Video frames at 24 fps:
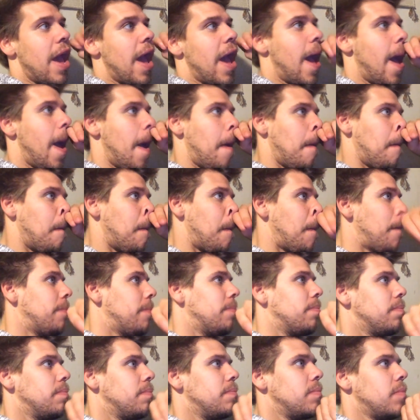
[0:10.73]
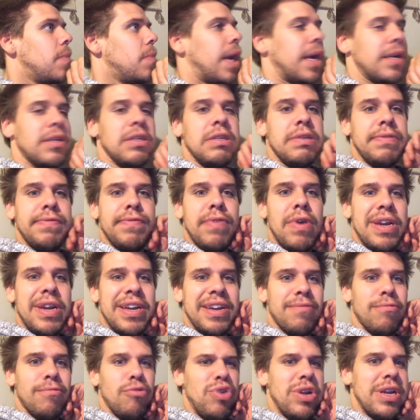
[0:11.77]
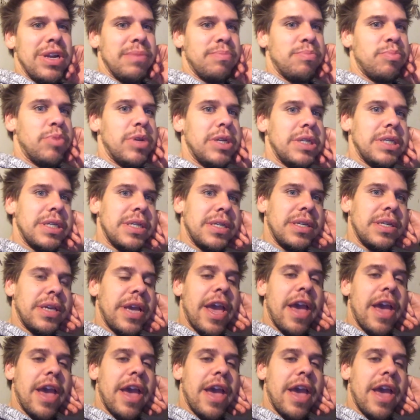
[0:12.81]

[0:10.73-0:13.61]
I just finding it really busy.